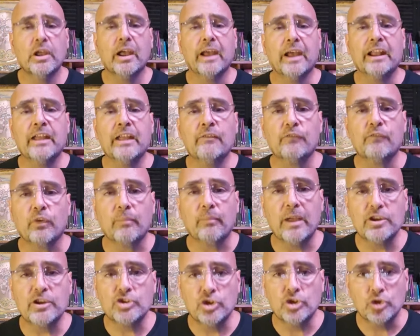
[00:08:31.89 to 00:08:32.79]

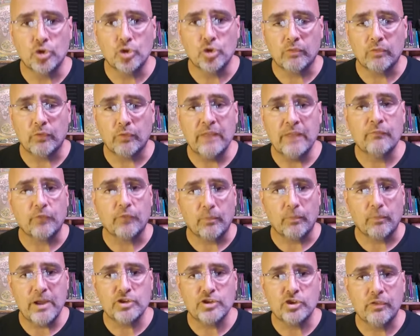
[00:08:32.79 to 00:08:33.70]
information
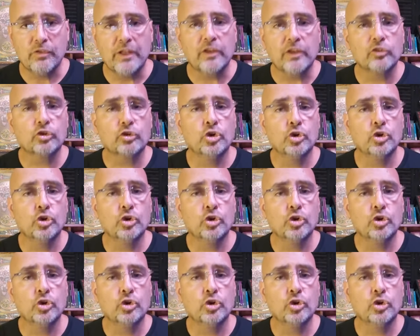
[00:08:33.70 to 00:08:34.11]
that is